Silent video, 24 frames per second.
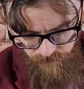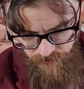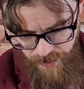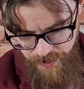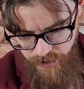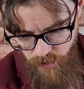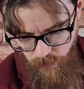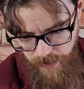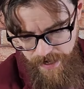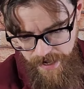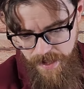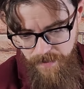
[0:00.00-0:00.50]
I
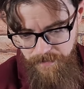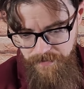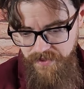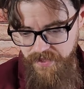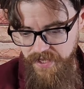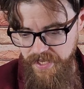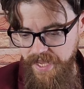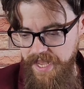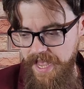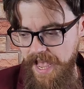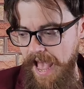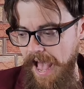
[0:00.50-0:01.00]
grabbed,
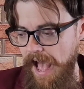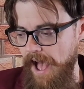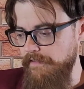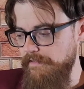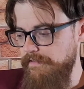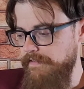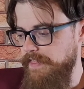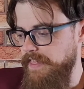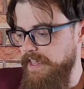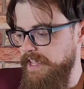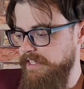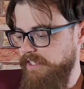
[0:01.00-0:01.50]
they
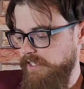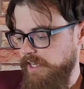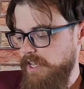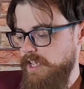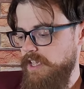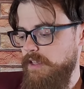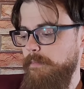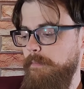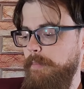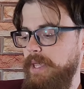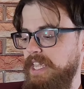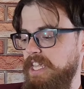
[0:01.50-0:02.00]
have this
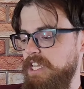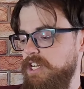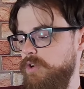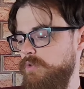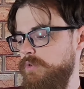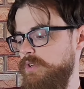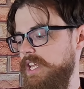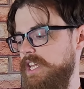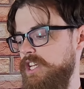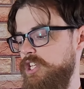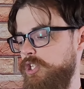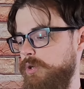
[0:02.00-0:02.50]

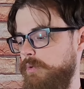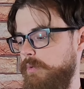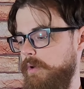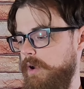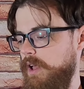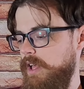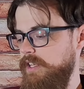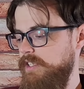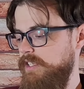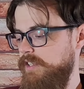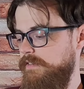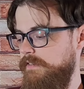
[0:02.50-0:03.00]
Pinot de
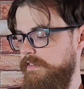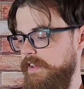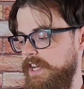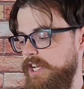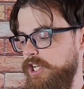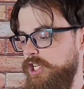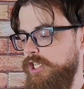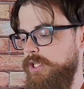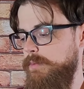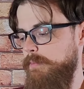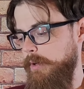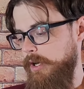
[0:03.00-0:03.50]
Charentes
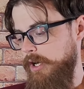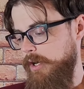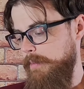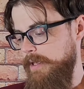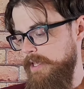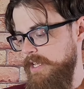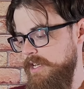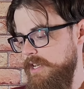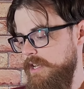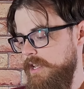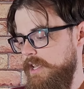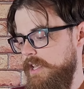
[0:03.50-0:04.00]
finished
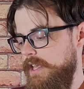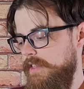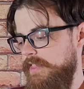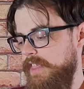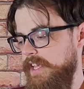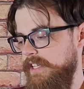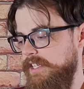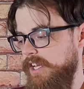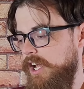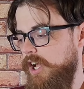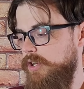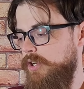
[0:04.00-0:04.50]
bourbon
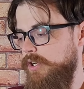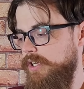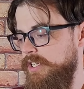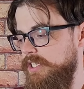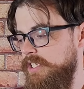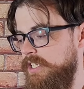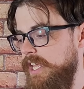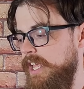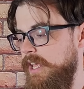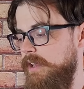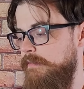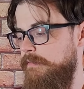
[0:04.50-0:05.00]
that's
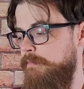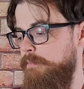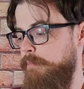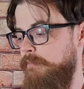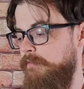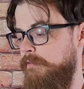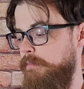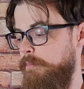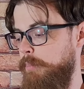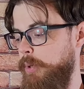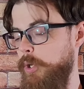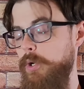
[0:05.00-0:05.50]
110
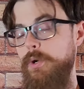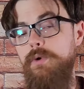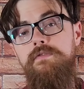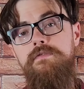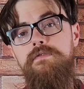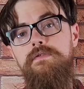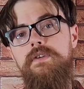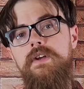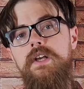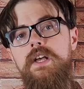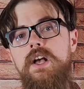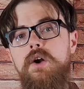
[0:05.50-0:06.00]

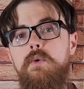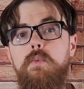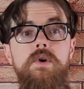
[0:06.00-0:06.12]
proof.